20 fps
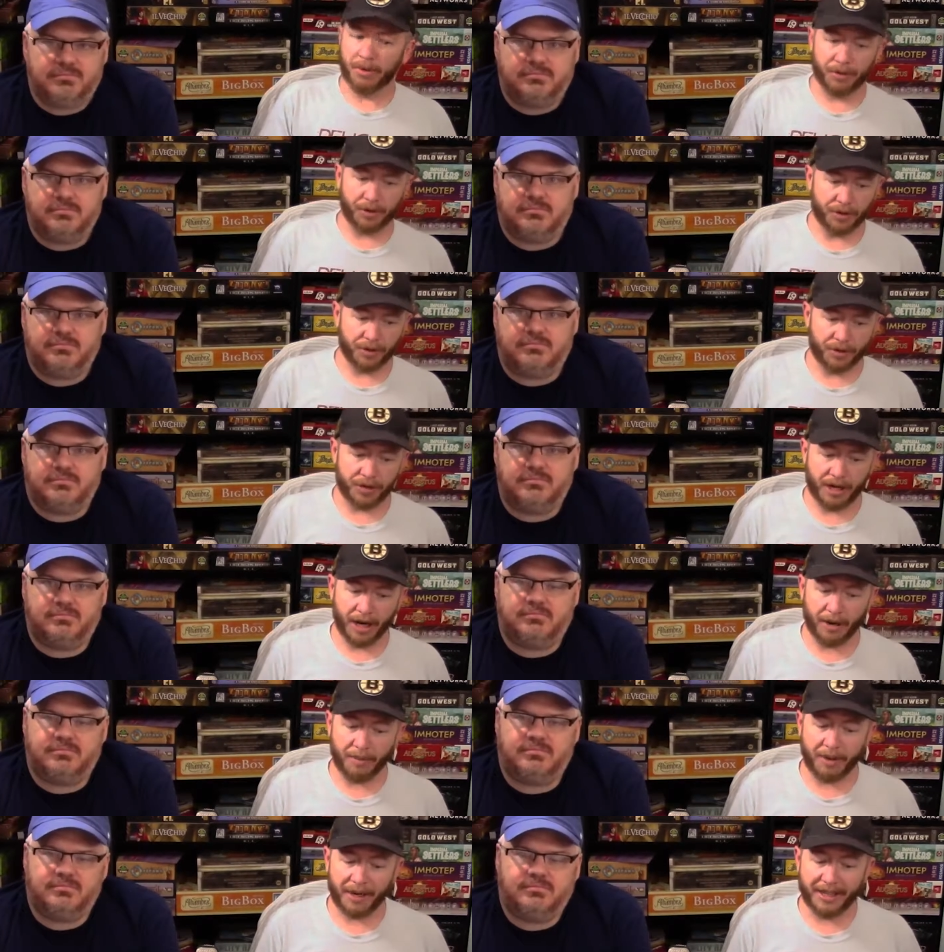Speaker 1: building your
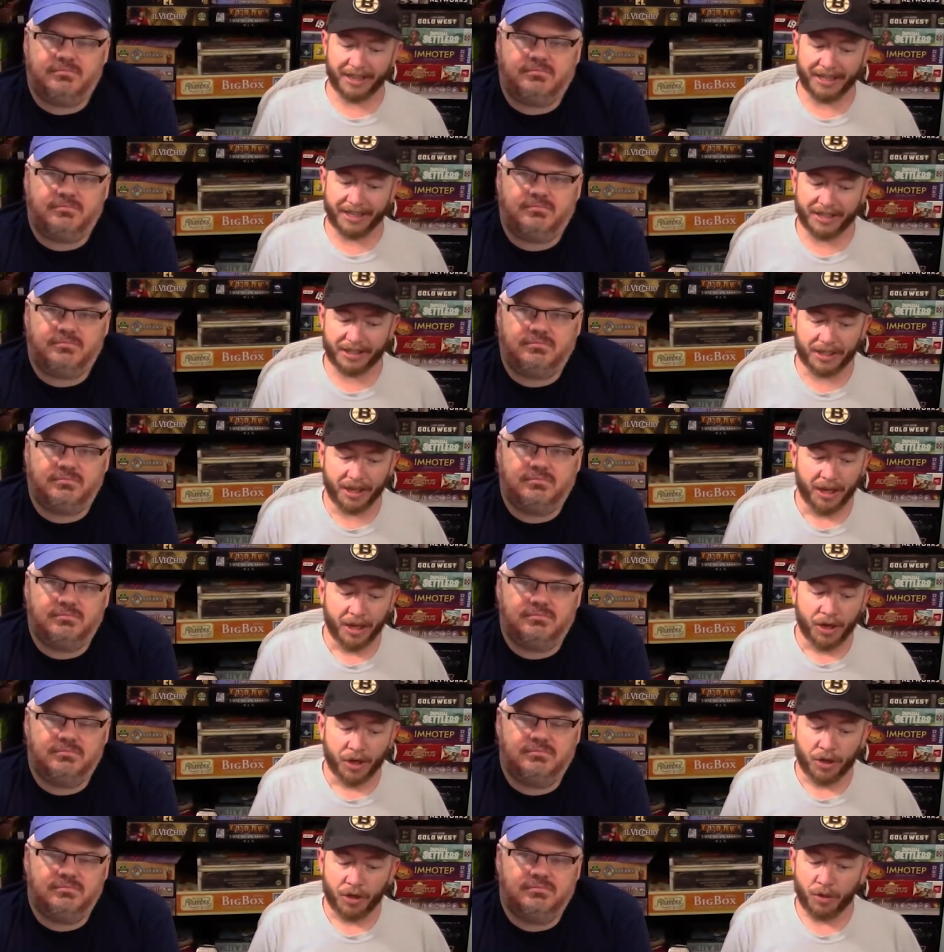town. But in this,
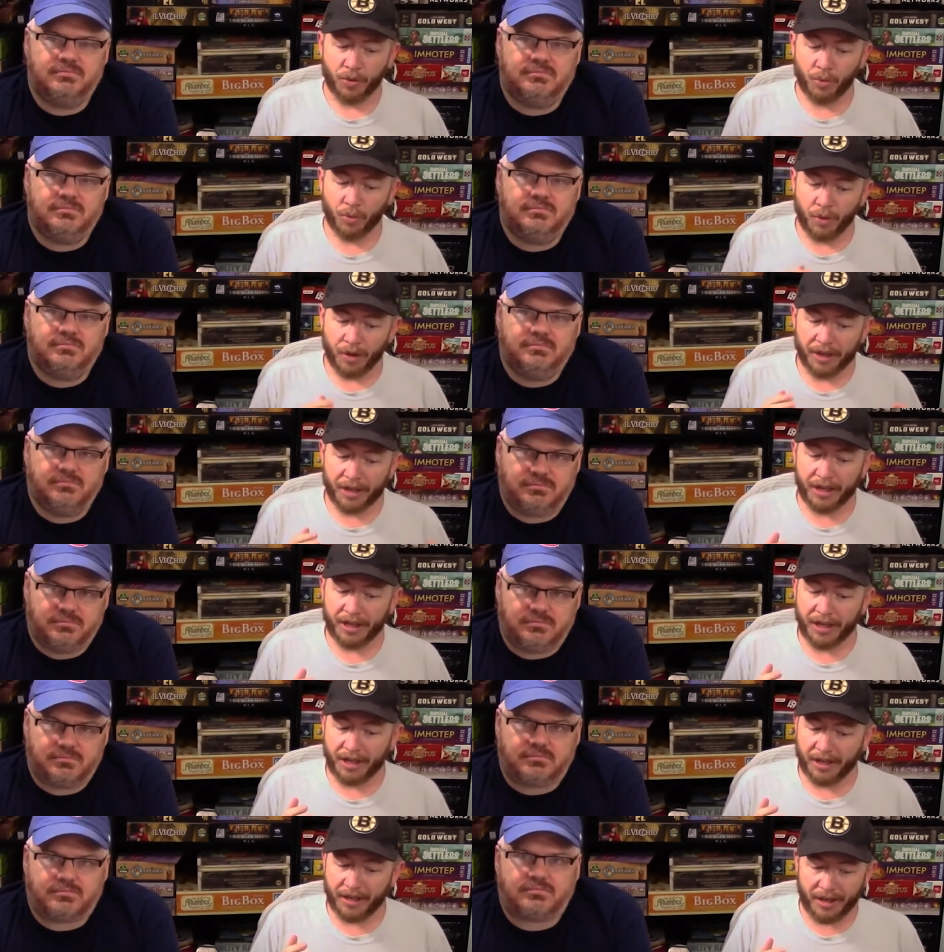you
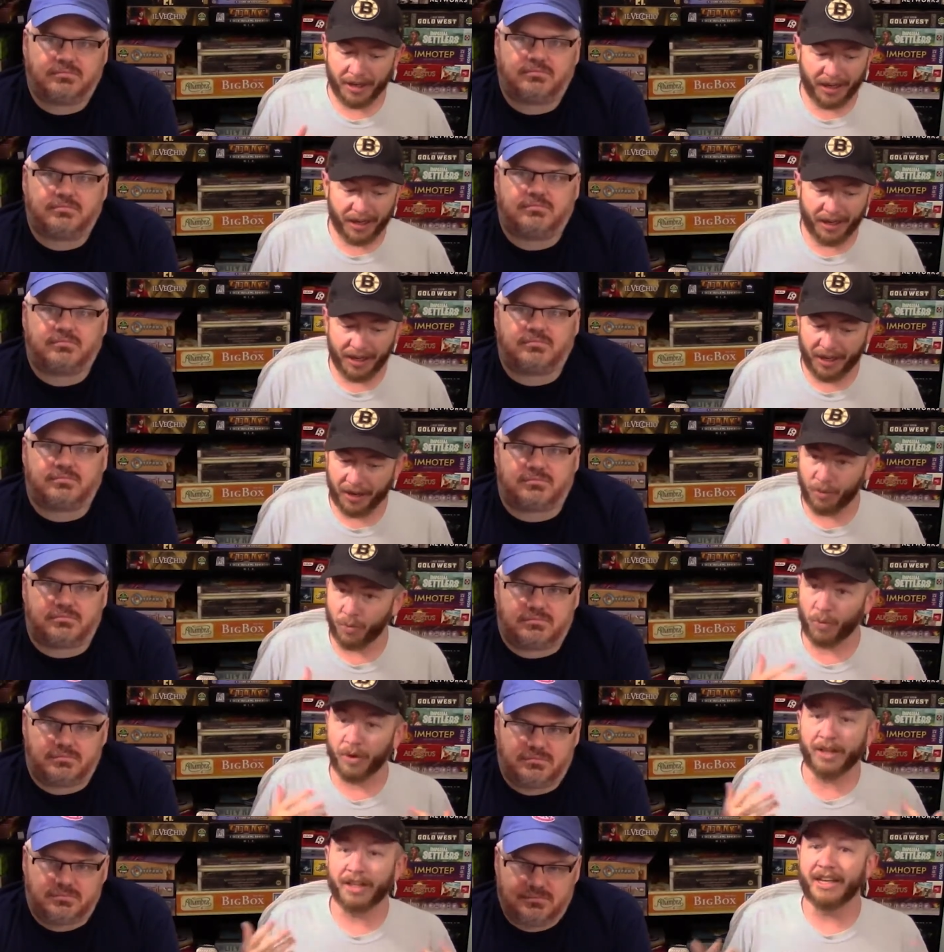really, it,
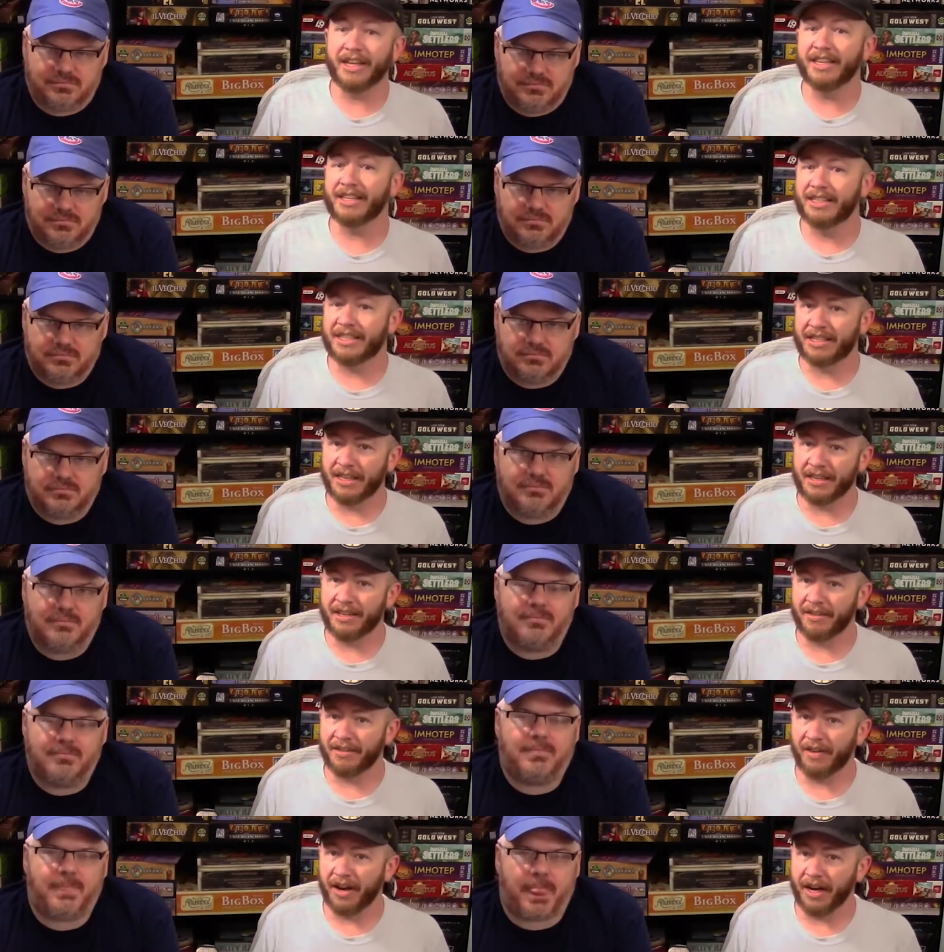it, really
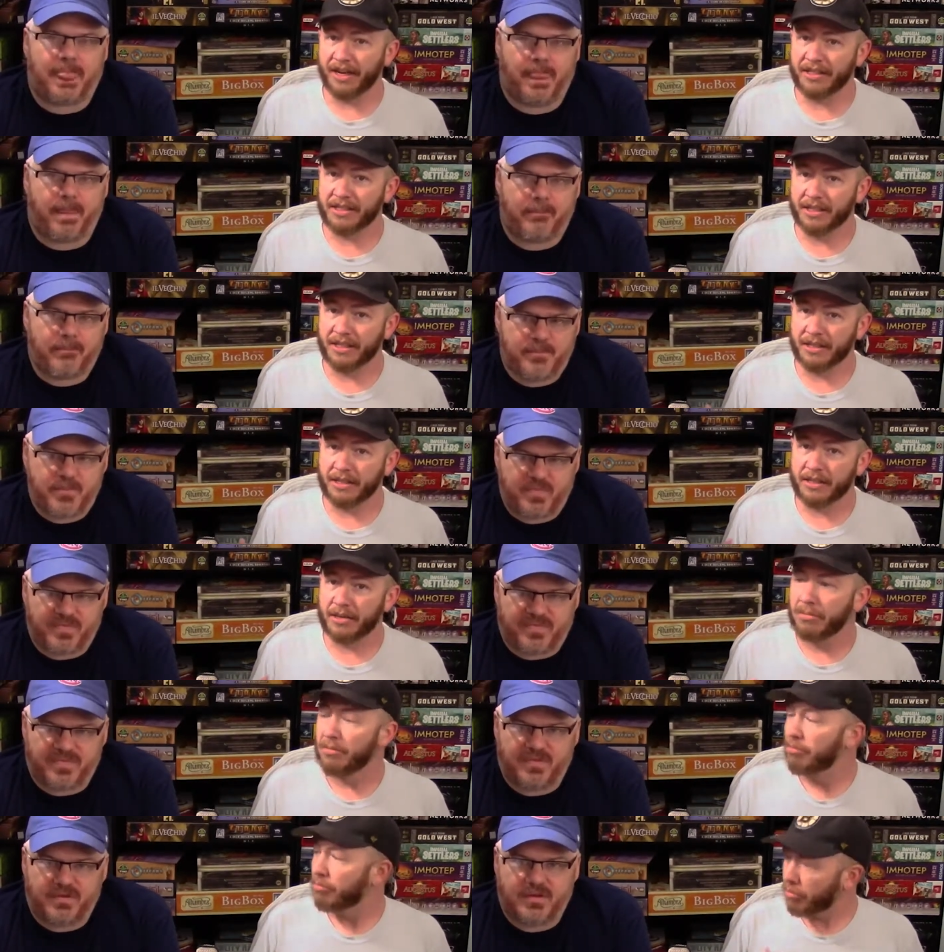
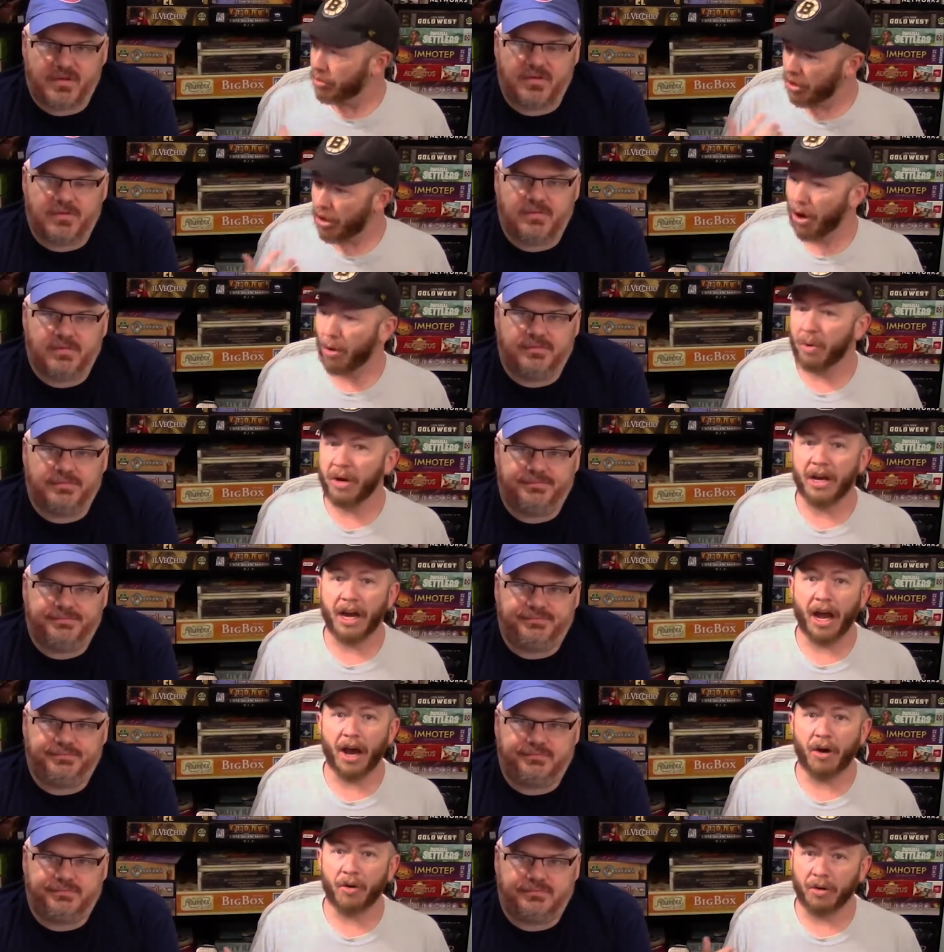incentivizes
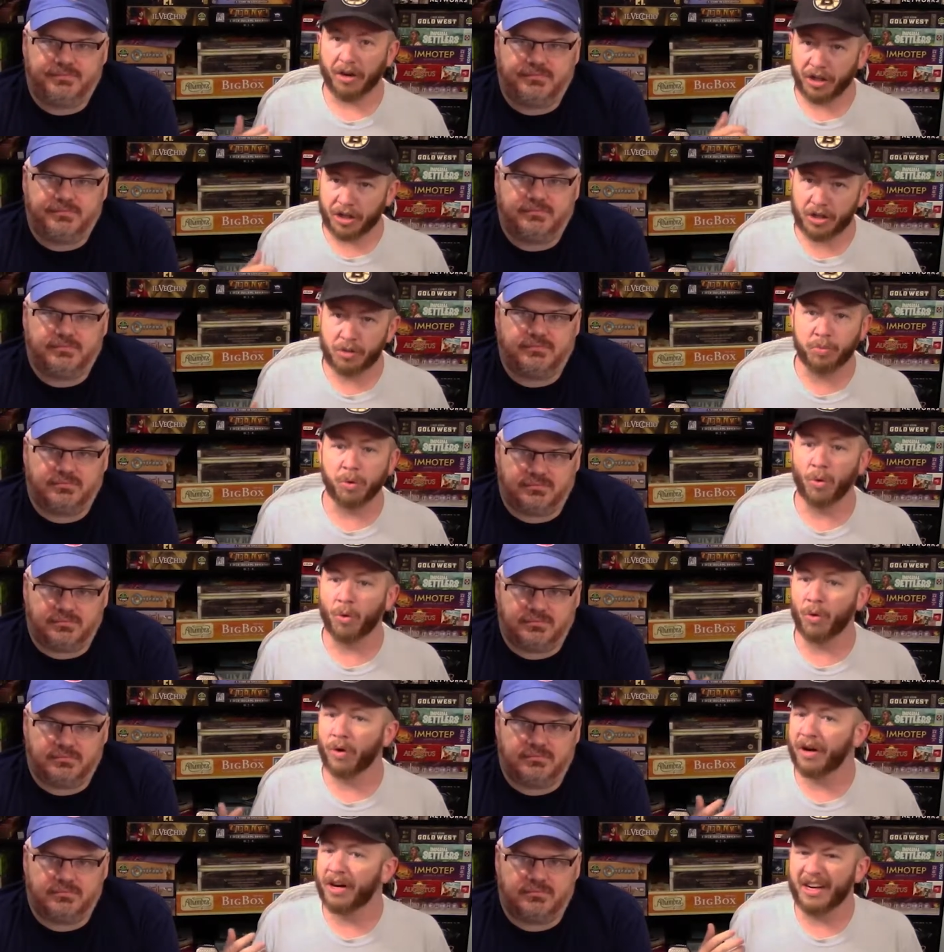going out,
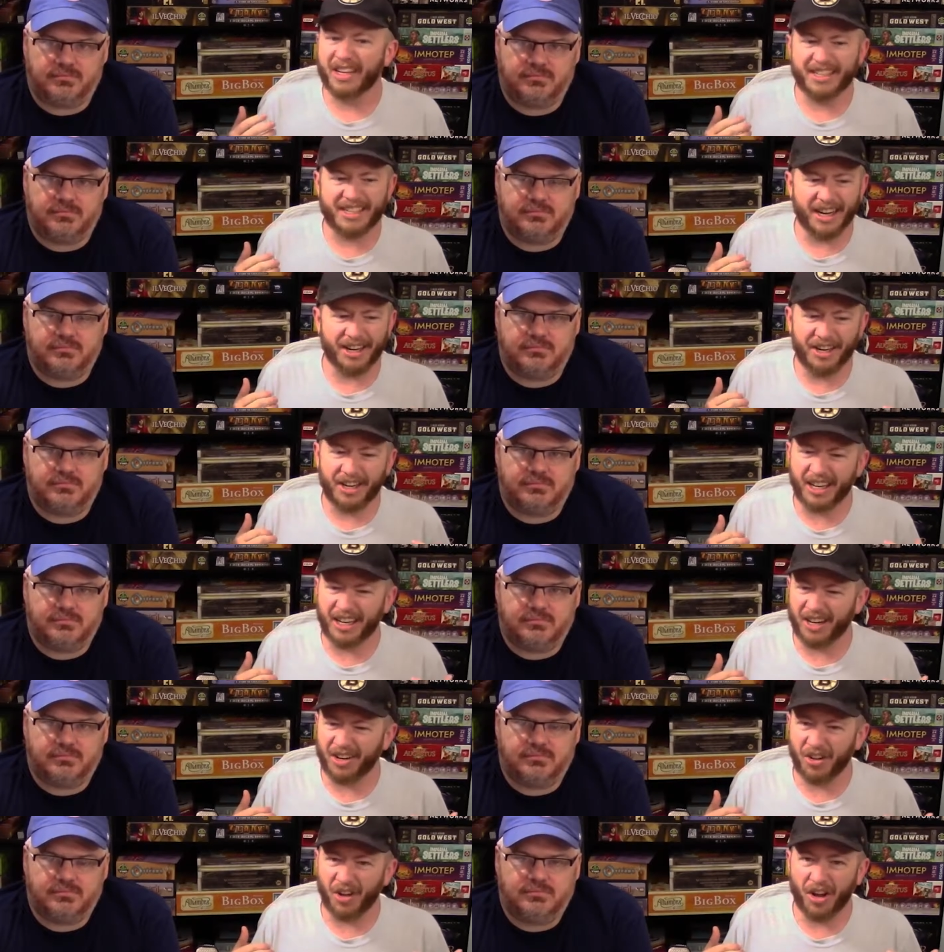exploring. It's how you
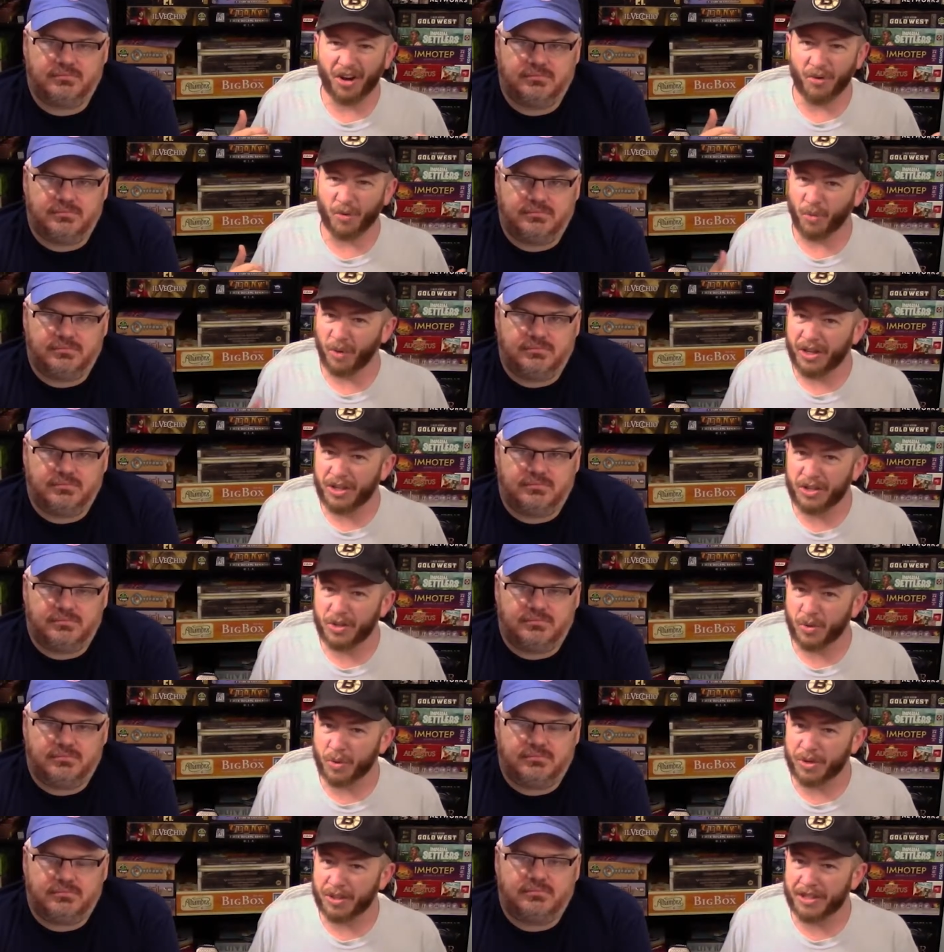get a lot of
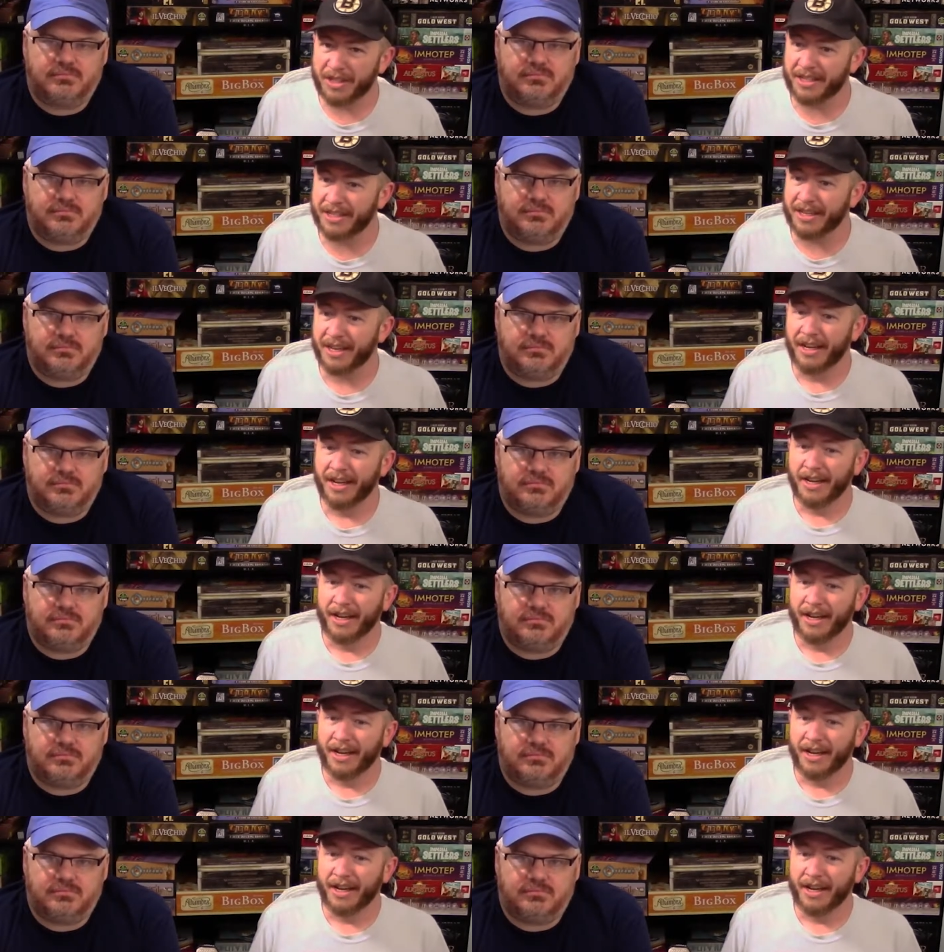resources.